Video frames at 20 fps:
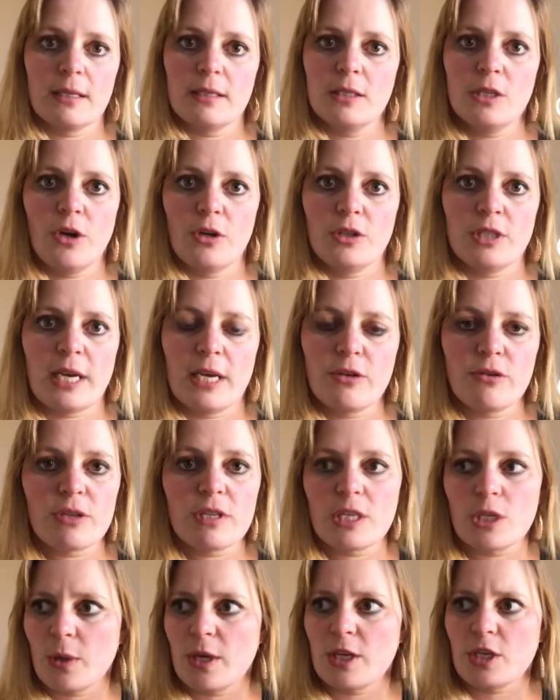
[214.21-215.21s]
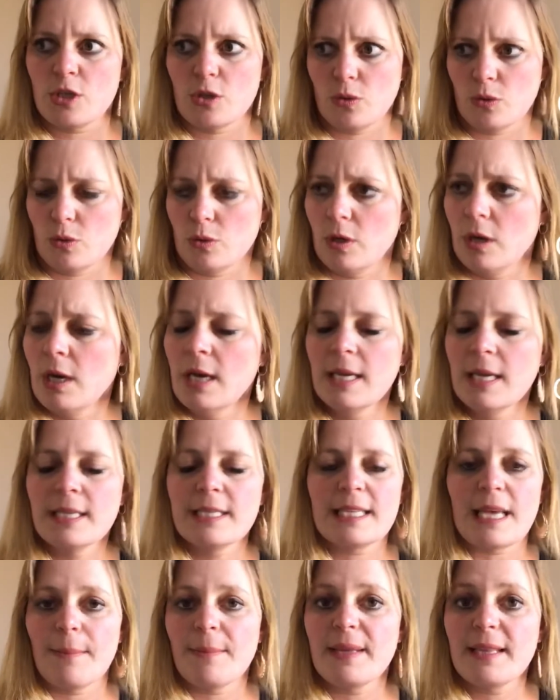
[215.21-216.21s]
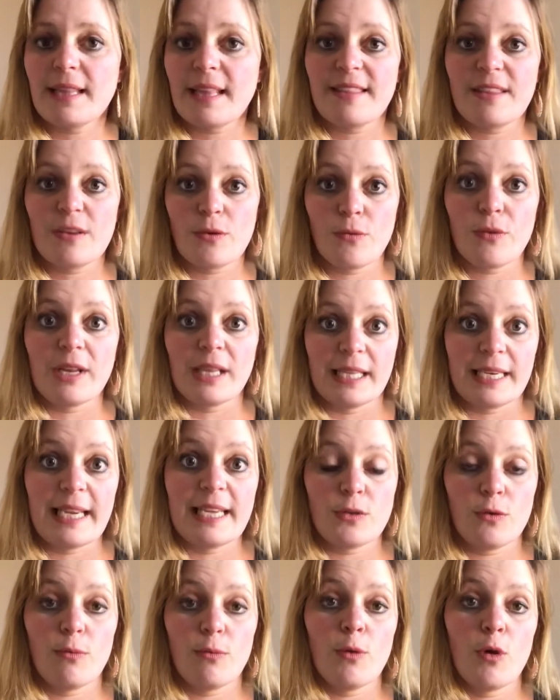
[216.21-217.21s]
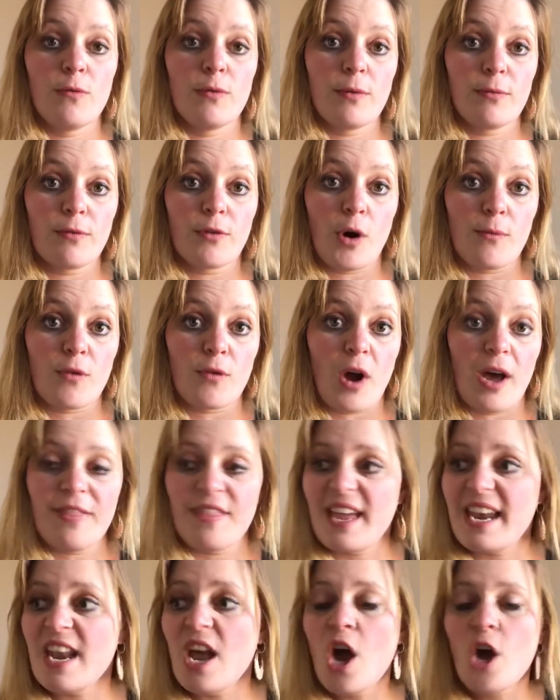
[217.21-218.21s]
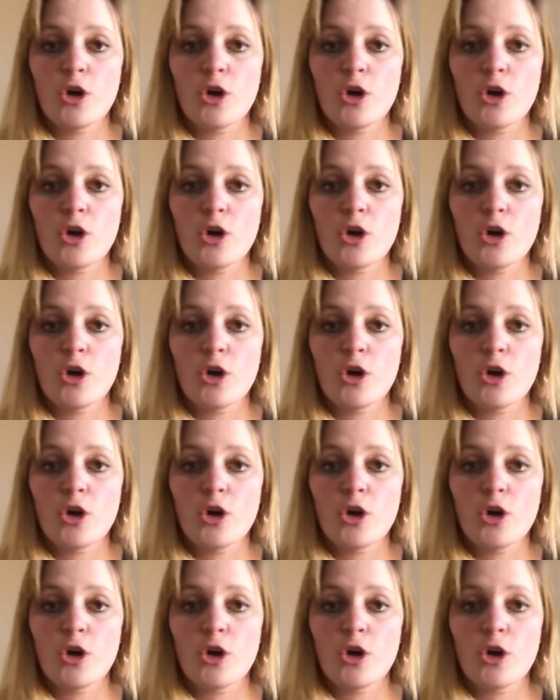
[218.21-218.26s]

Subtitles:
you know, dangerous situation or something that you really need to remove them from right then,